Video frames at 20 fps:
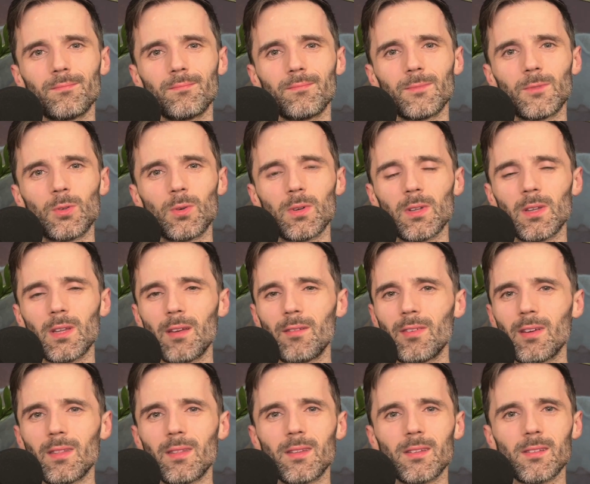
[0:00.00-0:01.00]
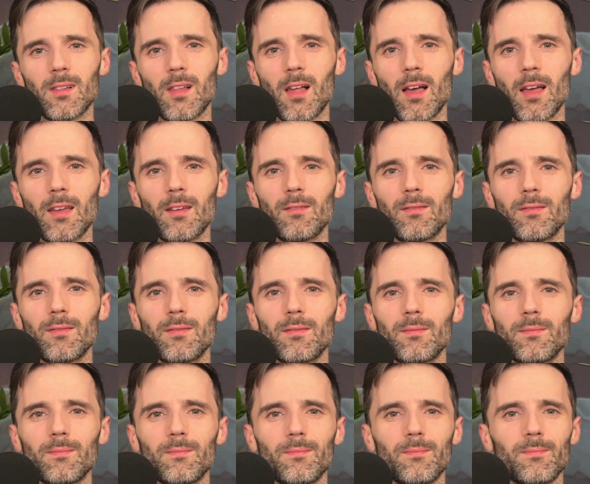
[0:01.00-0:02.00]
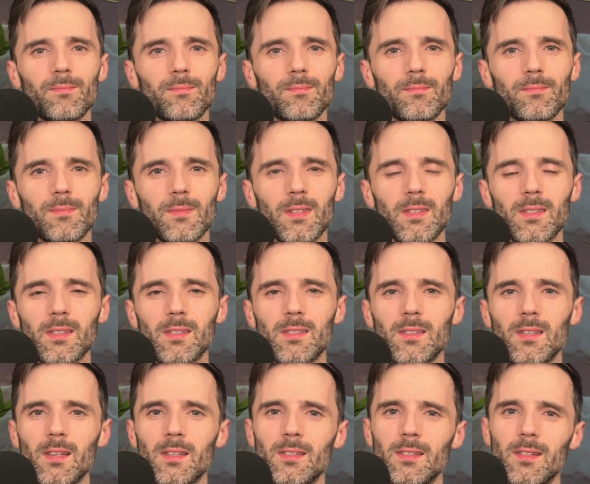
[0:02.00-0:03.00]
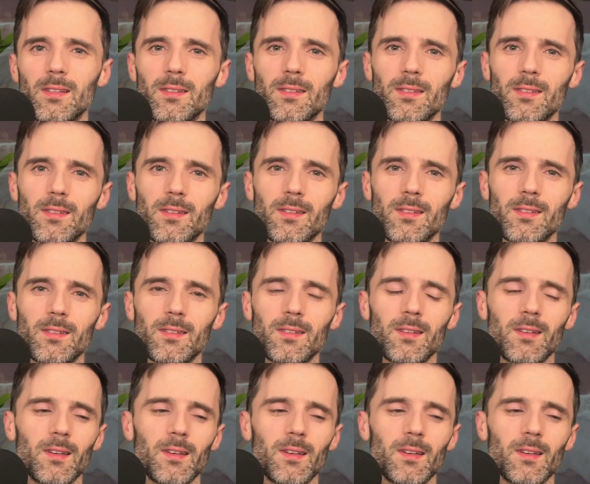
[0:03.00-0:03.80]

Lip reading: who are living this life, this existence, this